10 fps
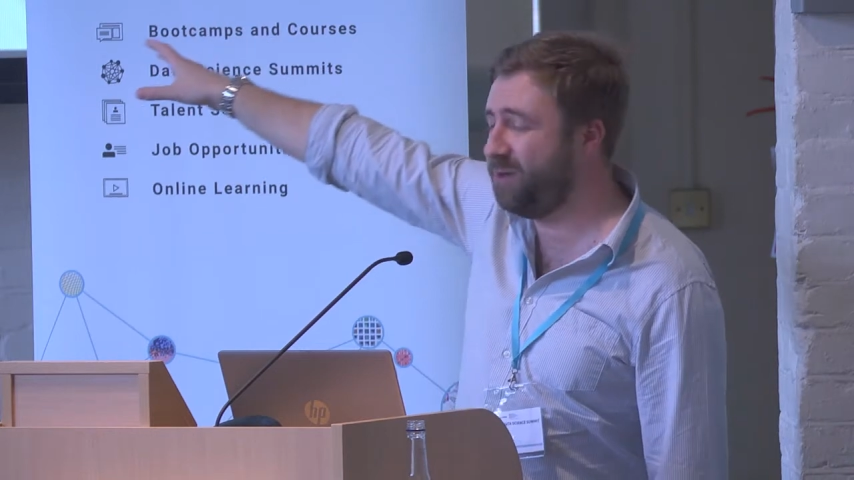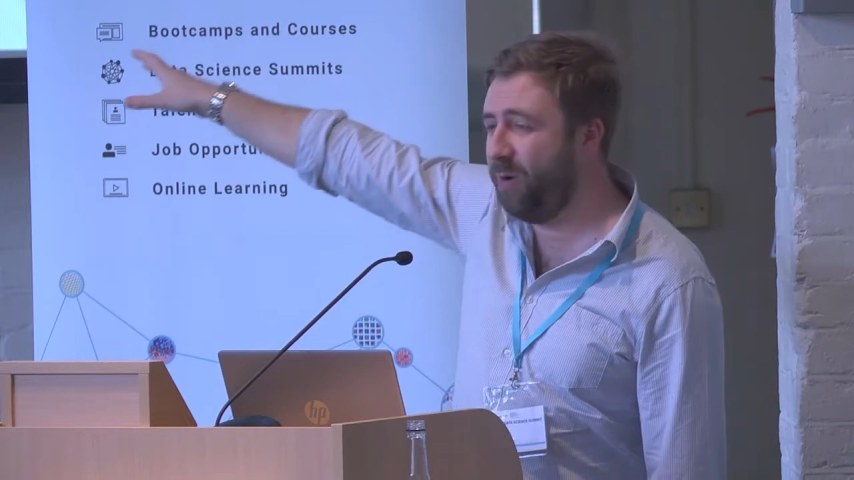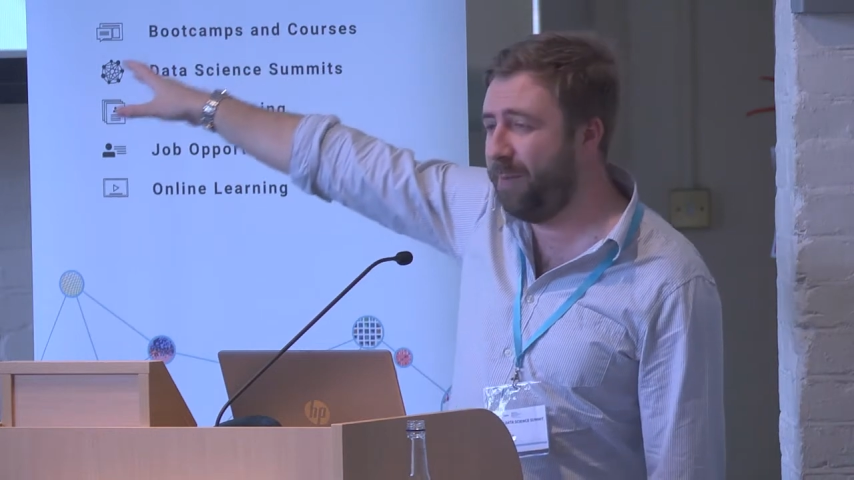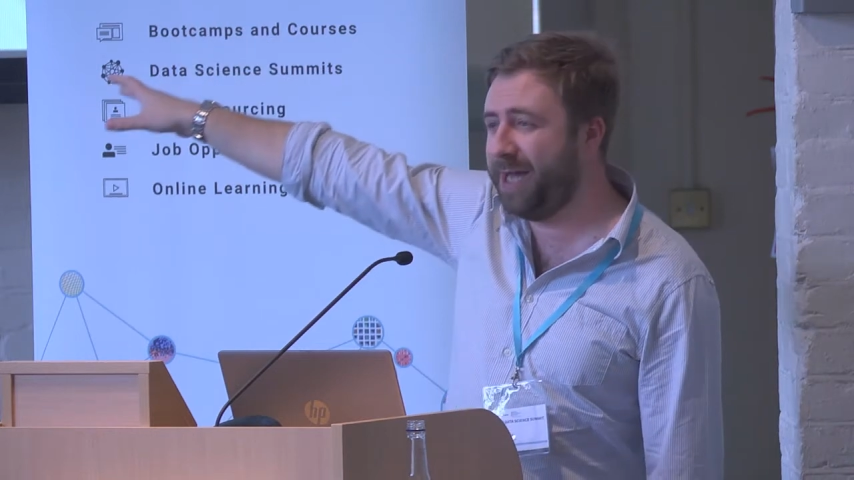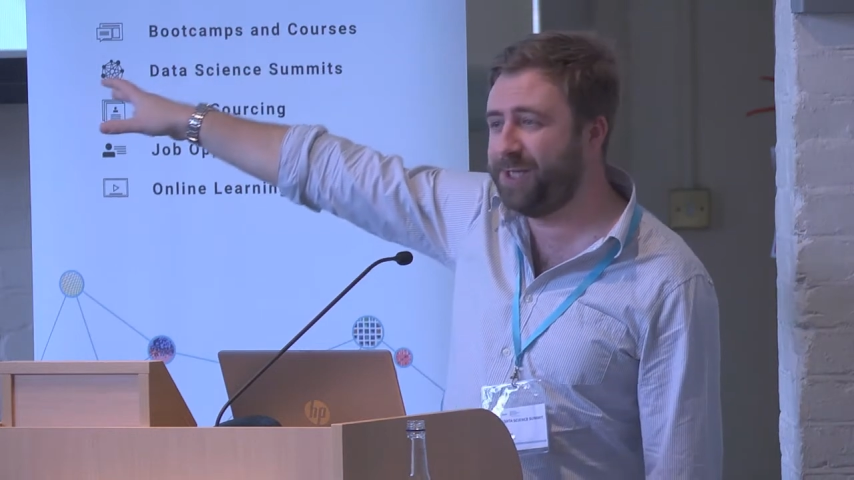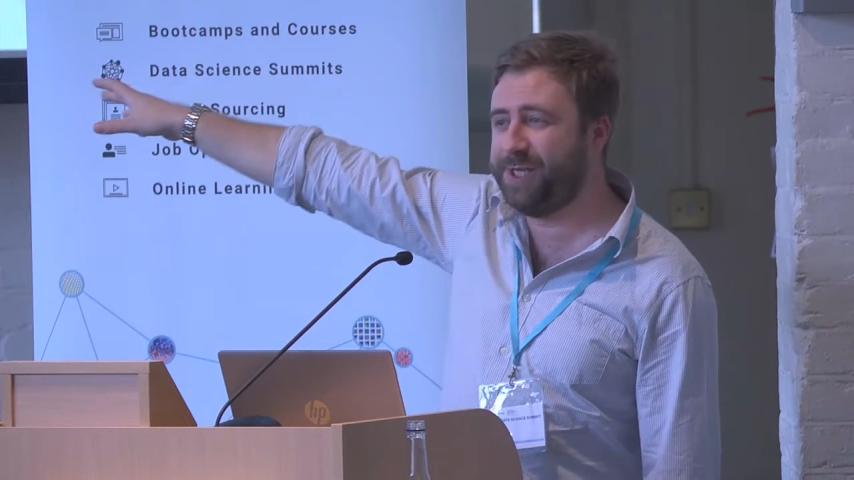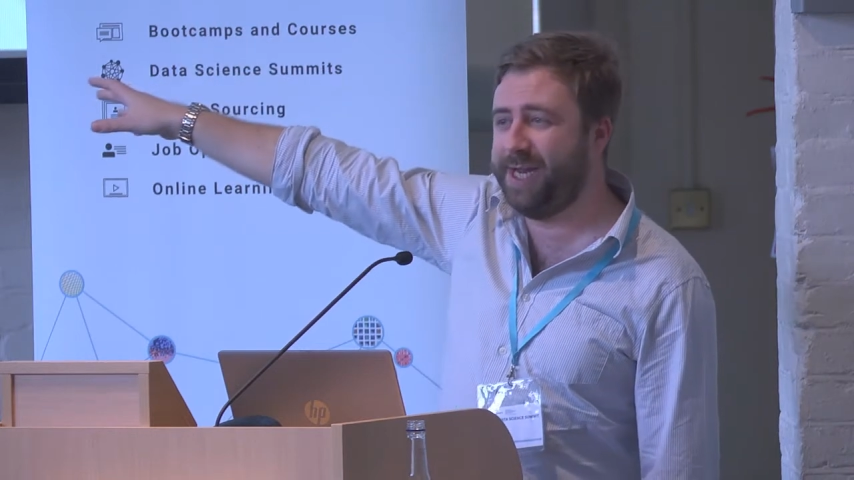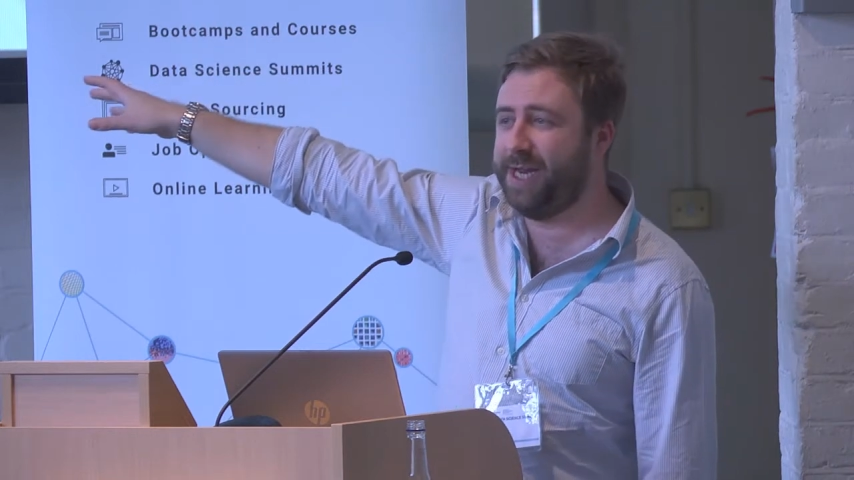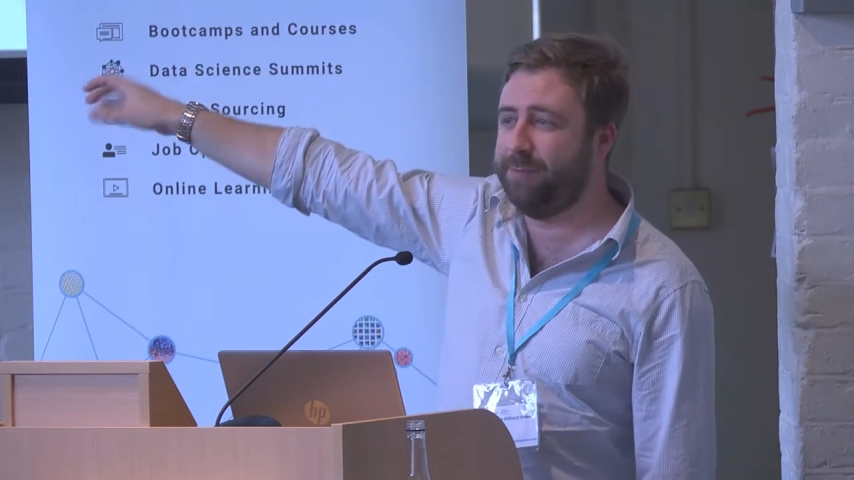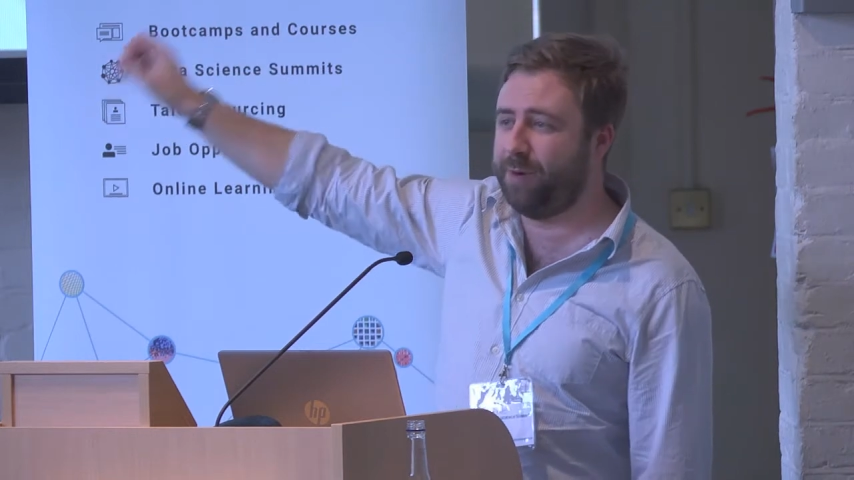score
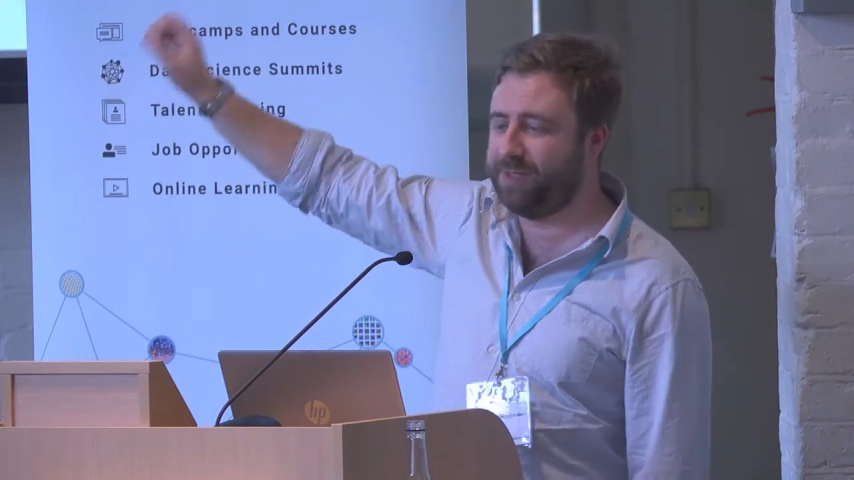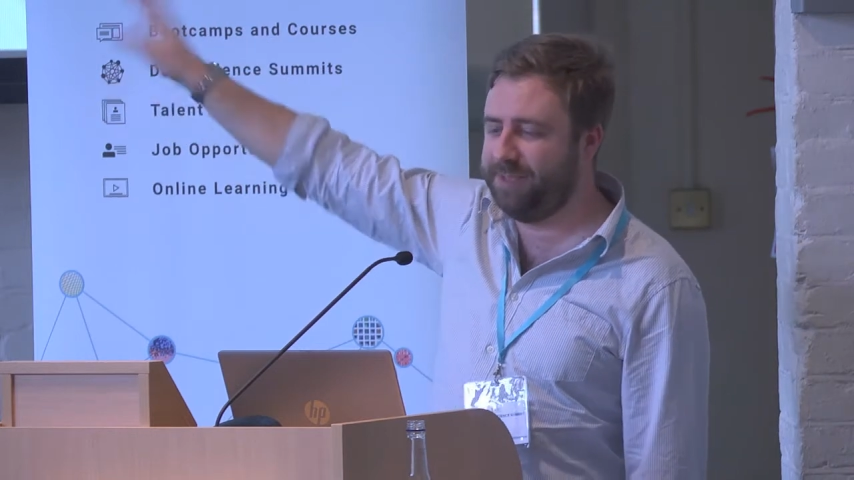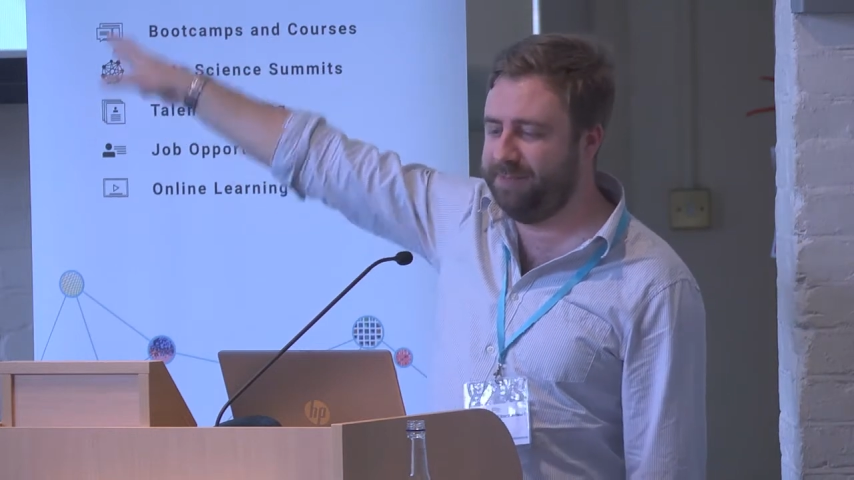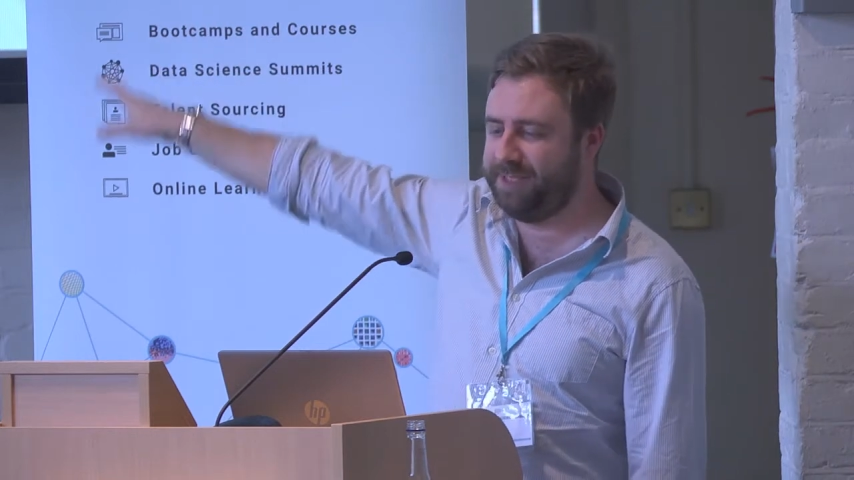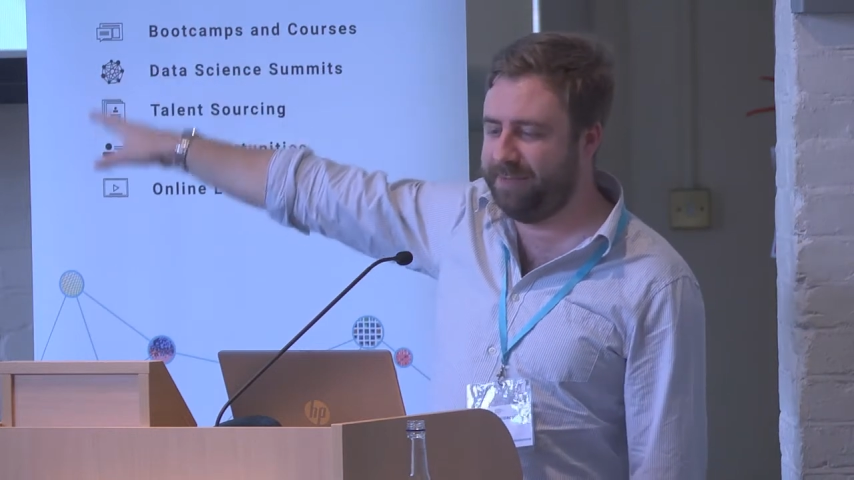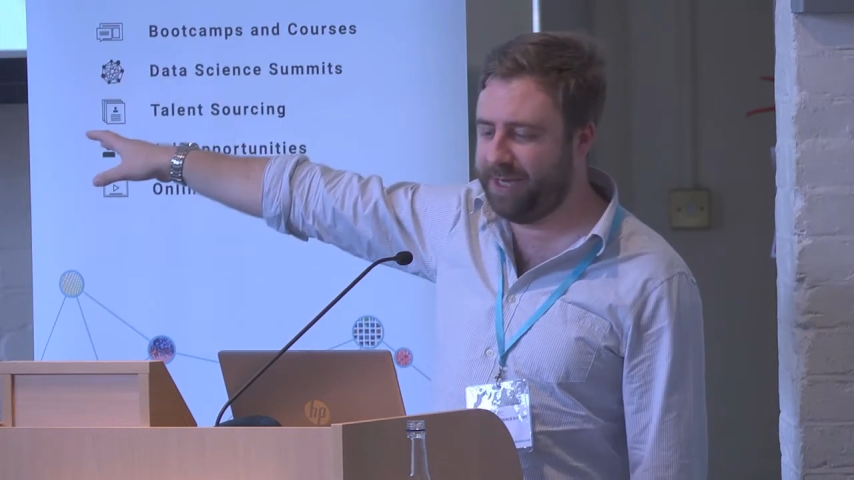matching, proximity